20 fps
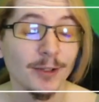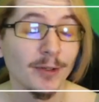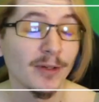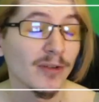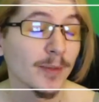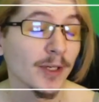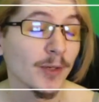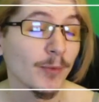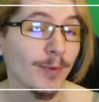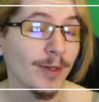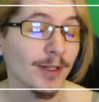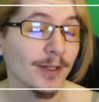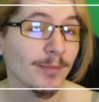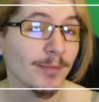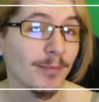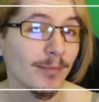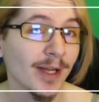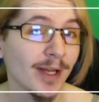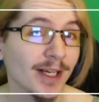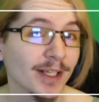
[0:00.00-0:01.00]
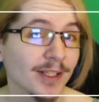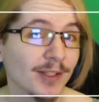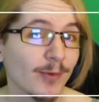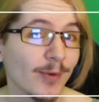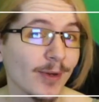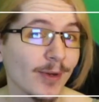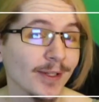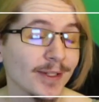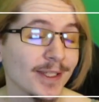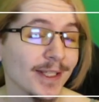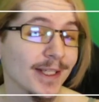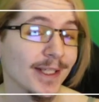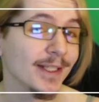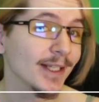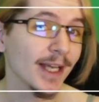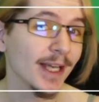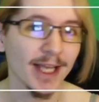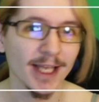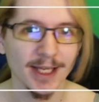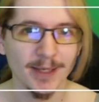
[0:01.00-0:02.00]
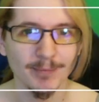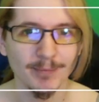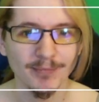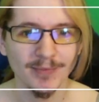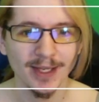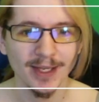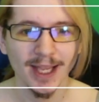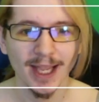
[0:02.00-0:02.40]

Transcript: everybody, welcome back to Quali-Tea time,